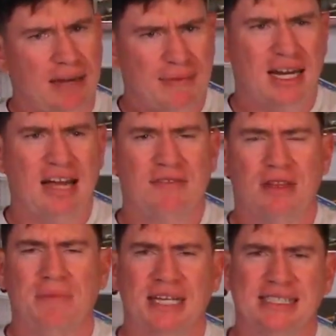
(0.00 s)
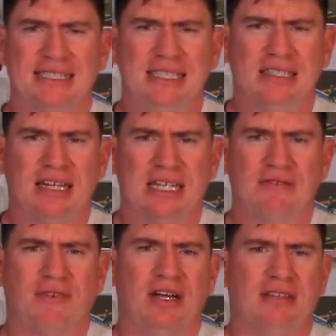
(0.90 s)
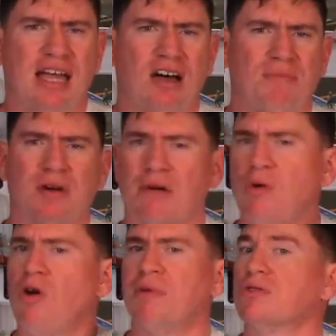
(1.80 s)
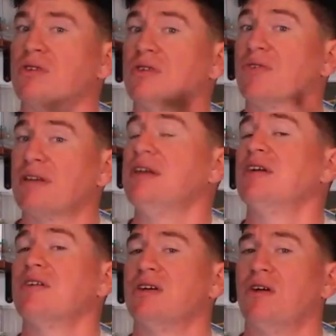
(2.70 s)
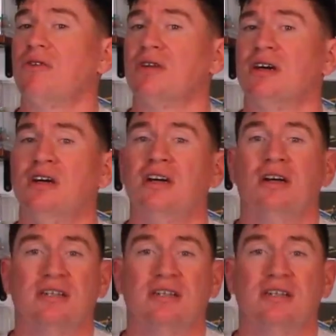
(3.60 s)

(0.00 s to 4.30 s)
I'm not having the best season as of right now, but I'm hoping to turn around here at COTA